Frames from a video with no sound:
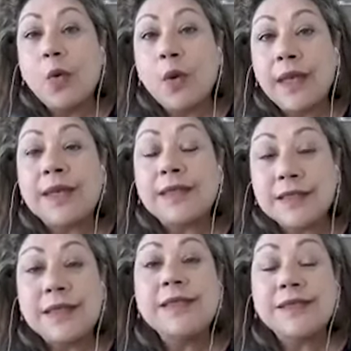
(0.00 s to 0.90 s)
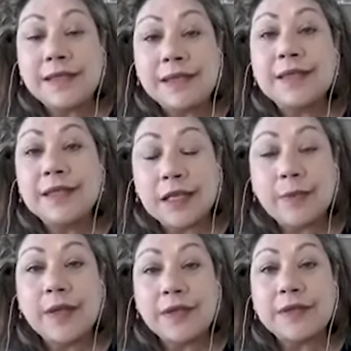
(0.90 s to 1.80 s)
when it did seek the
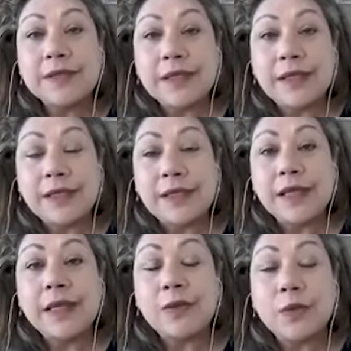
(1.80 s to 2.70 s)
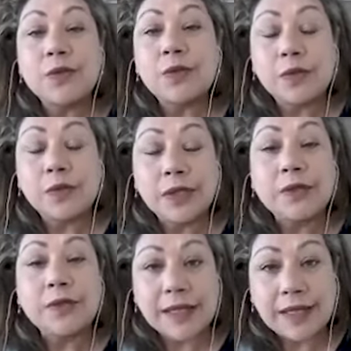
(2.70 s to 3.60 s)
death penalty in those earlier
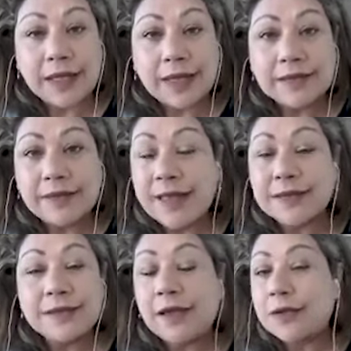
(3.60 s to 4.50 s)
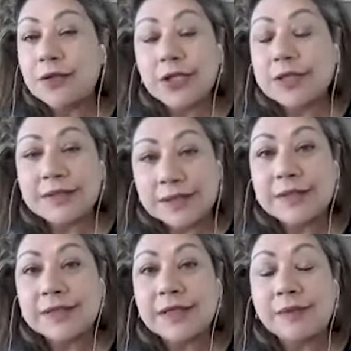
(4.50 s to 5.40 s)
decades. That's not a just
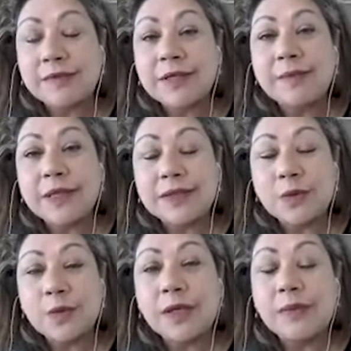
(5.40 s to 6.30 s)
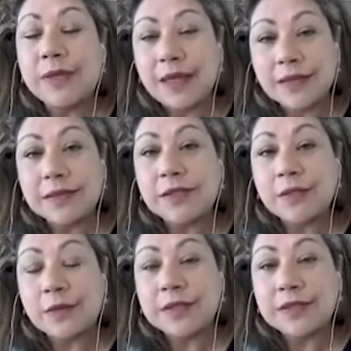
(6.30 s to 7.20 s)
system if somebody's going to be
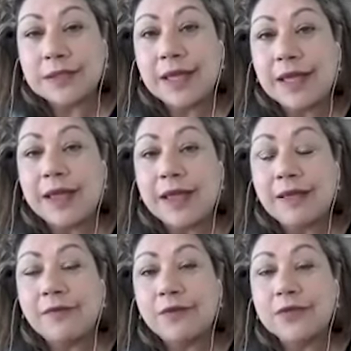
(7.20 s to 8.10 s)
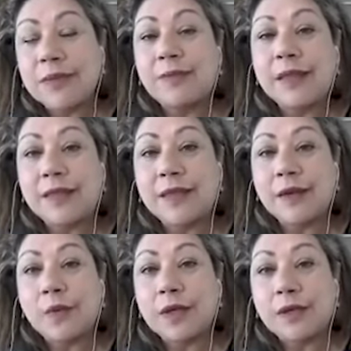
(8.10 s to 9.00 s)
executed today for something
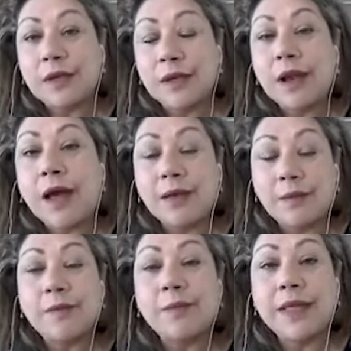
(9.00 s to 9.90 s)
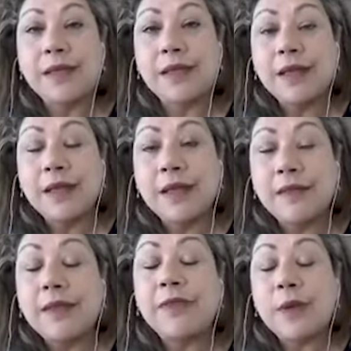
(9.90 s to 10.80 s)
that would not be,
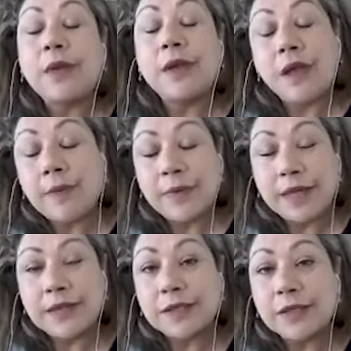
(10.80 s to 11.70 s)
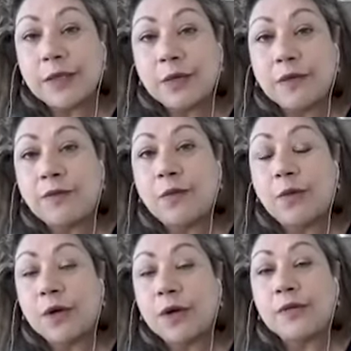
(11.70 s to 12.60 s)
that they would not be executed
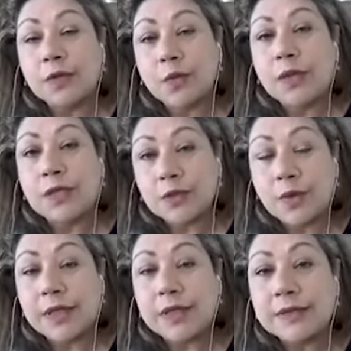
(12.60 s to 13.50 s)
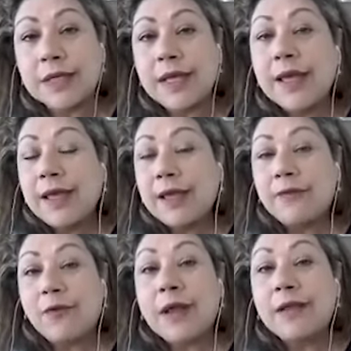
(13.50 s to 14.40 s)
for in the 2020s. And
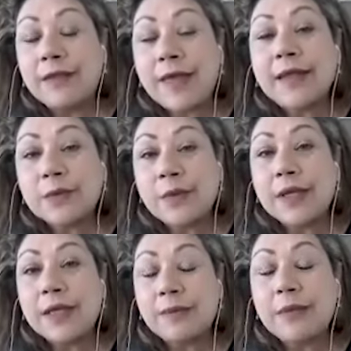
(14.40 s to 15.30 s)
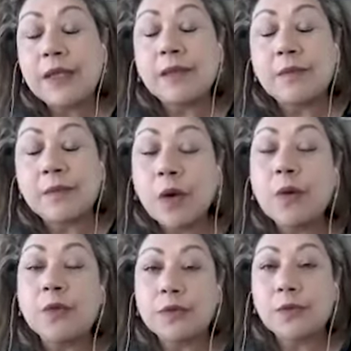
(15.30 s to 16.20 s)
frankly, that's what hit me the
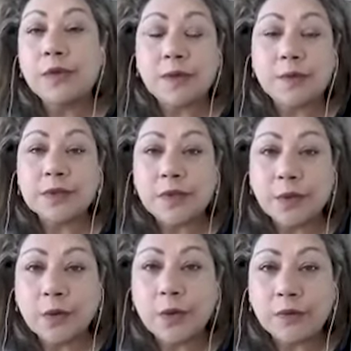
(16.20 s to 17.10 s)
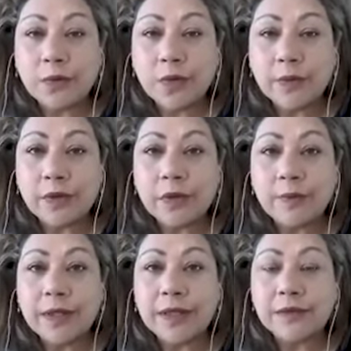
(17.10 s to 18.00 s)
most when I was on the Court of Criminal
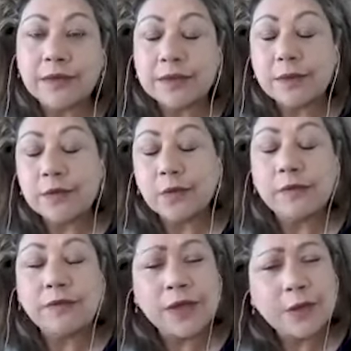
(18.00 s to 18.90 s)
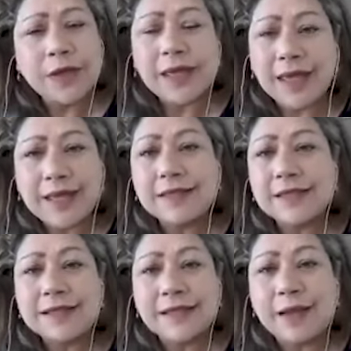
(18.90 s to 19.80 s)
Appeals. I was reviewing
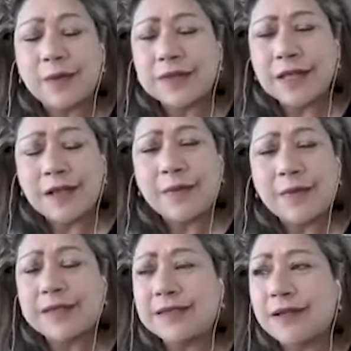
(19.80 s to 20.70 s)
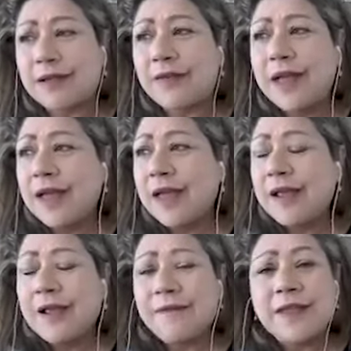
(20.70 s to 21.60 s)
cases and I would tell myself,
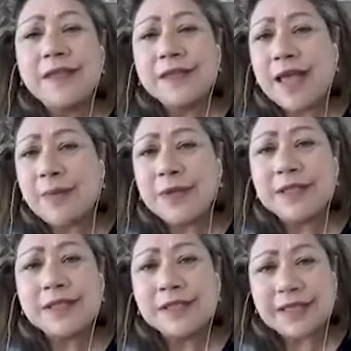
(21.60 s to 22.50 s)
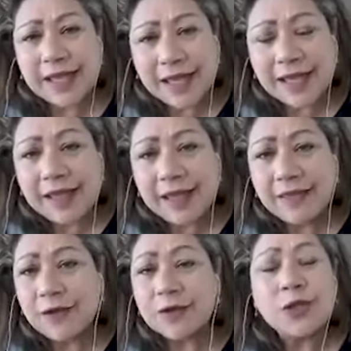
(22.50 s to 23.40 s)
If this happened today,
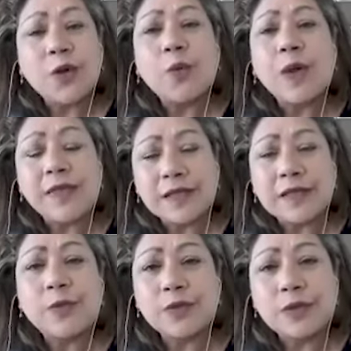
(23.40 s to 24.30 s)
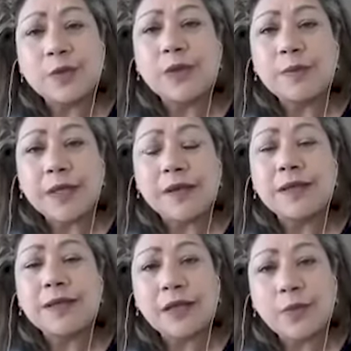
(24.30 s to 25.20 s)
there's no way this person would be
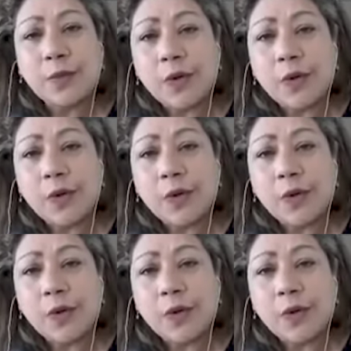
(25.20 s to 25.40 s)
on death